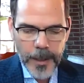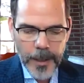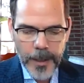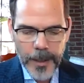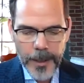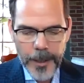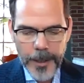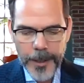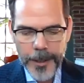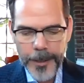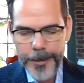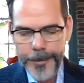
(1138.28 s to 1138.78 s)

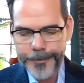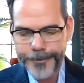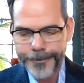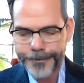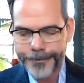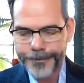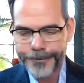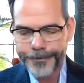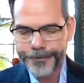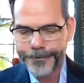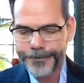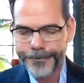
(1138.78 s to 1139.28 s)

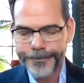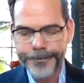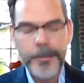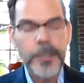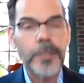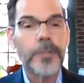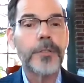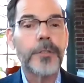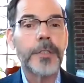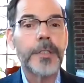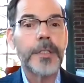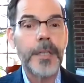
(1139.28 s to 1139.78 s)
um,
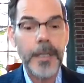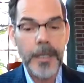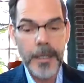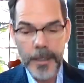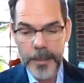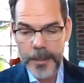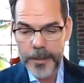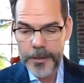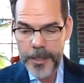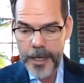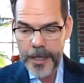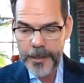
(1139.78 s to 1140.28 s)

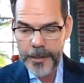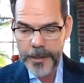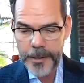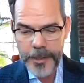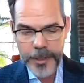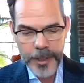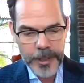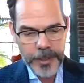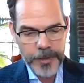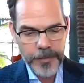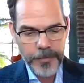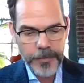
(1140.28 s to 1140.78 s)

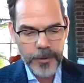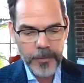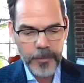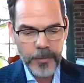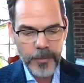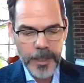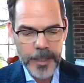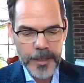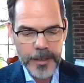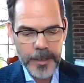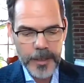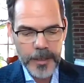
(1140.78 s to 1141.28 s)
strategies for
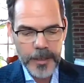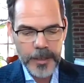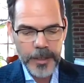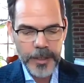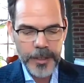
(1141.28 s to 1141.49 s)
risk